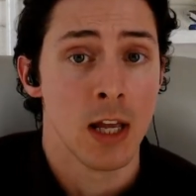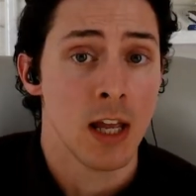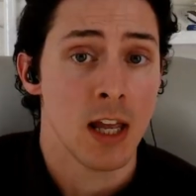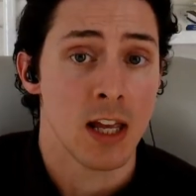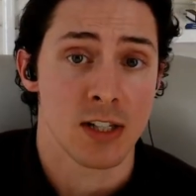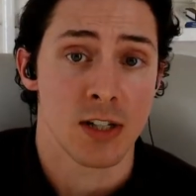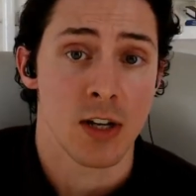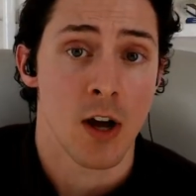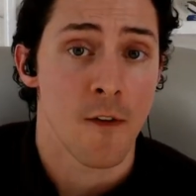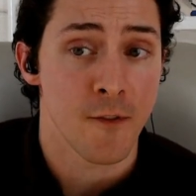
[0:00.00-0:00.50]

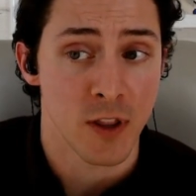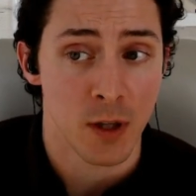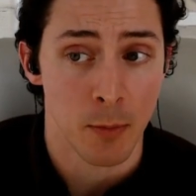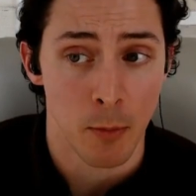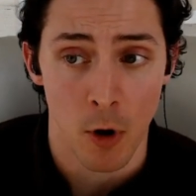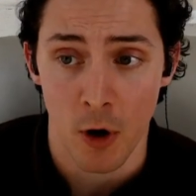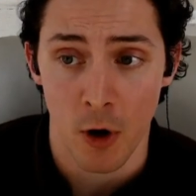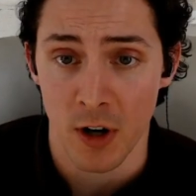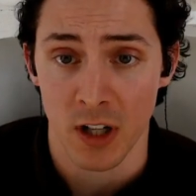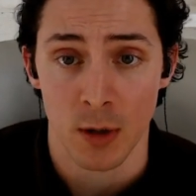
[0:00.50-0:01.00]
It's not for the
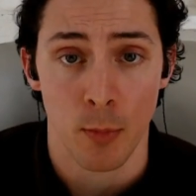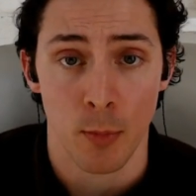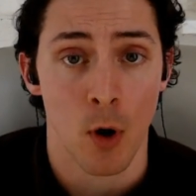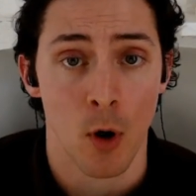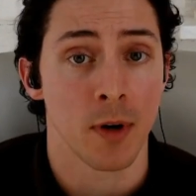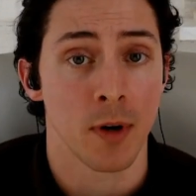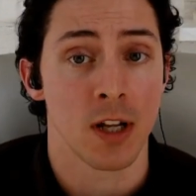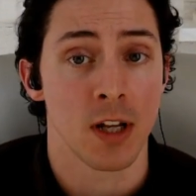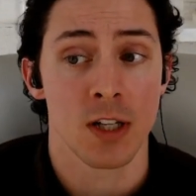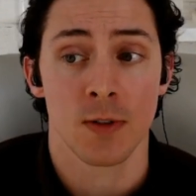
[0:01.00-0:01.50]
marketing
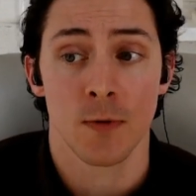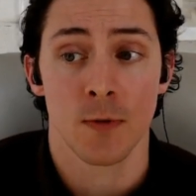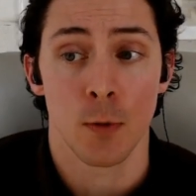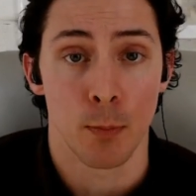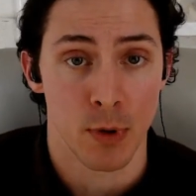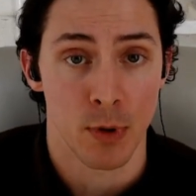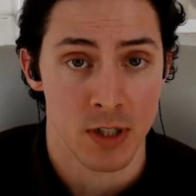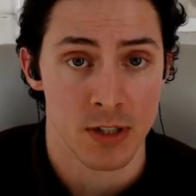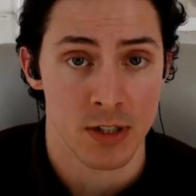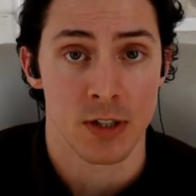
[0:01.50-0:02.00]
department. It's for
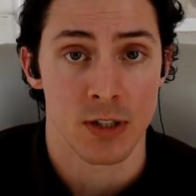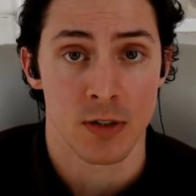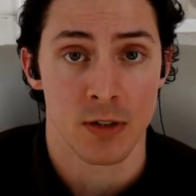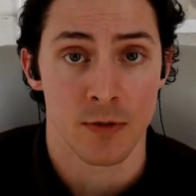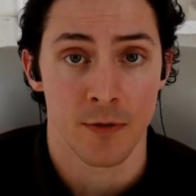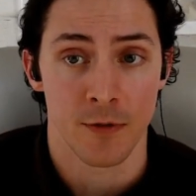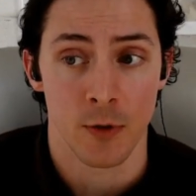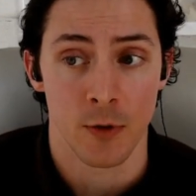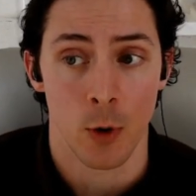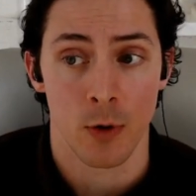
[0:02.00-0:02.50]
business
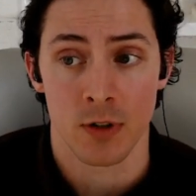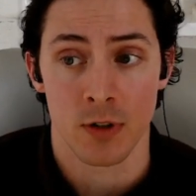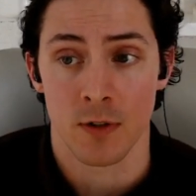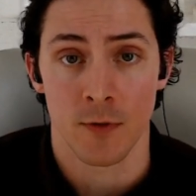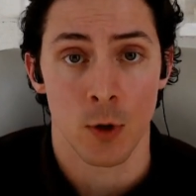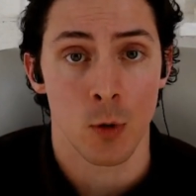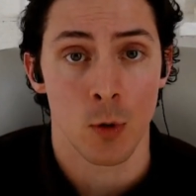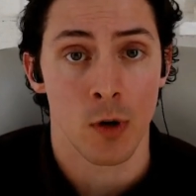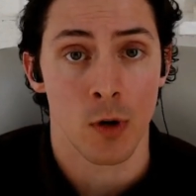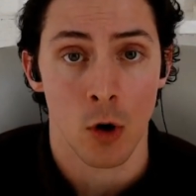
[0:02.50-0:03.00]
folks. If
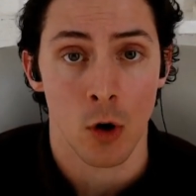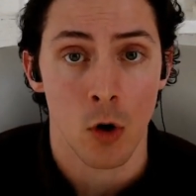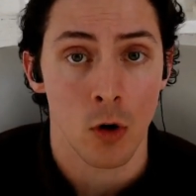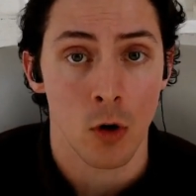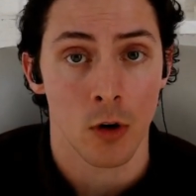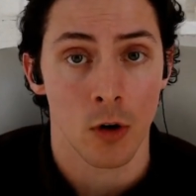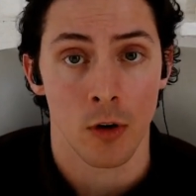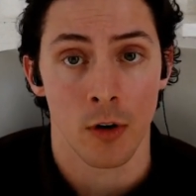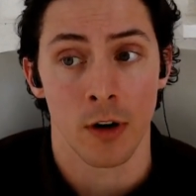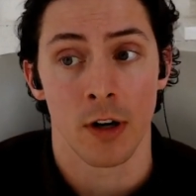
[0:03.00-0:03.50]
you at
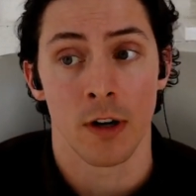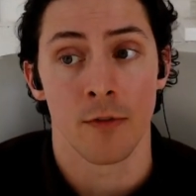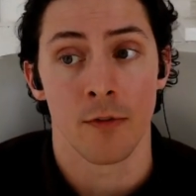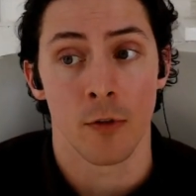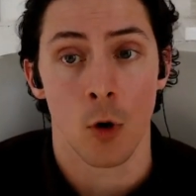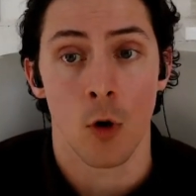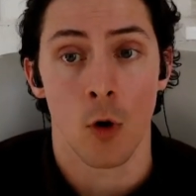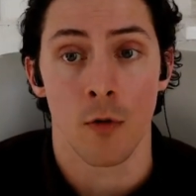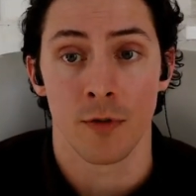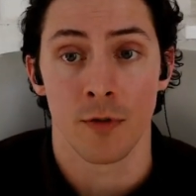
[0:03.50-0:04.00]
all are
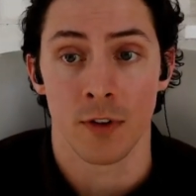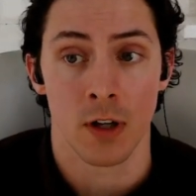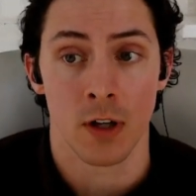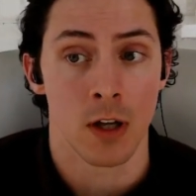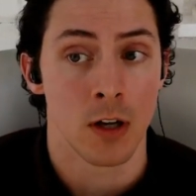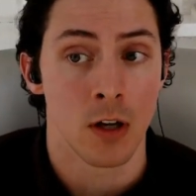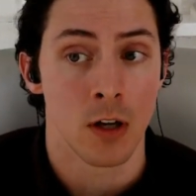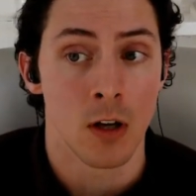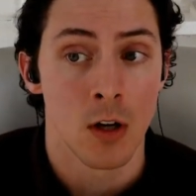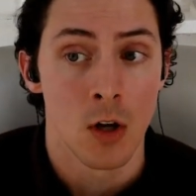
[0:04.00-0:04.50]
involved
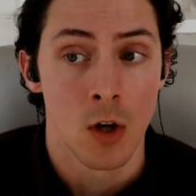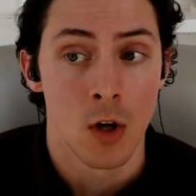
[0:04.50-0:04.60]
in,